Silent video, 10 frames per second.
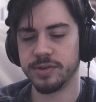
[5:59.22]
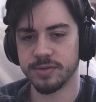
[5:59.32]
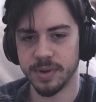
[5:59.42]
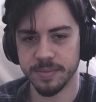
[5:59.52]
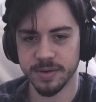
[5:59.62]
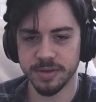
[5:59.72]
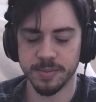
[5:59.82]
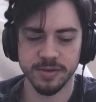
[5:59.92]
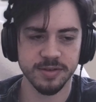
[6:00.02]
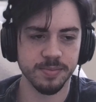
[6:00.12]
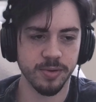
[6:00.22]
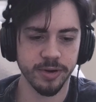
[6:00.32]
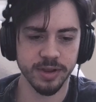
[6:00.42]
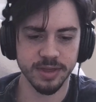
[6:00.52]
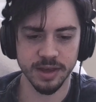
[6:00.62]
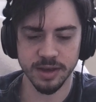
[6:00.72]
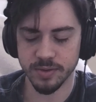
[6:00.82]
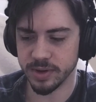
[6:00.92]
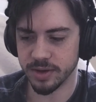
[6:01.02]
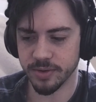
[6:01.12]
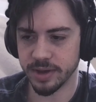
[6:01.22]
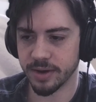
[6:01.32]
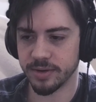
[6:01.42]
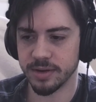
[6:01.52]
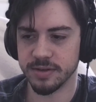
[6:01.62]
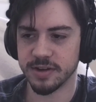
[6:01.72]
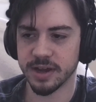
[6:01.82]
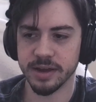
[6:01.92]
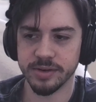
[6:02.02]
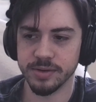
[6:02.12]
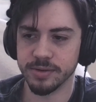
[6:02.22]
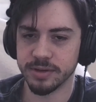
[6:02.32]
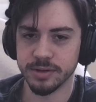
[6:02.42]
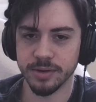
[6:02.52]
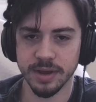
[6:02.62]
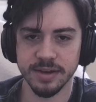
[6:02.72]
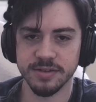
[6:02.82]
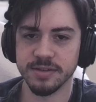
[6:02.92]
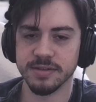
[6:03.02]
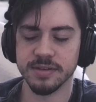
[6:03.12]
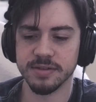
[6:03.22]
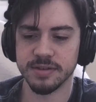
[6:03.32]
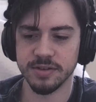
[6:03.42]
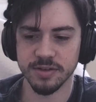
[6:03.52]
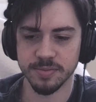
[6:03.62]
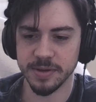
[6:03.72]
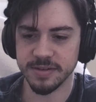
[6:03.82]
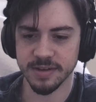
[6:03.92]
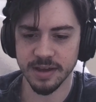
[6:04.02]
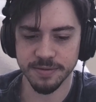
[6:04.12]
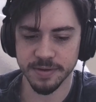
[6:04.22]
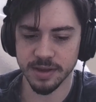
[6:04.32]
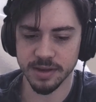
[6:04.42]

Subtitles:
Always remember, the most important thing when going out and checking out new locations is to just be safe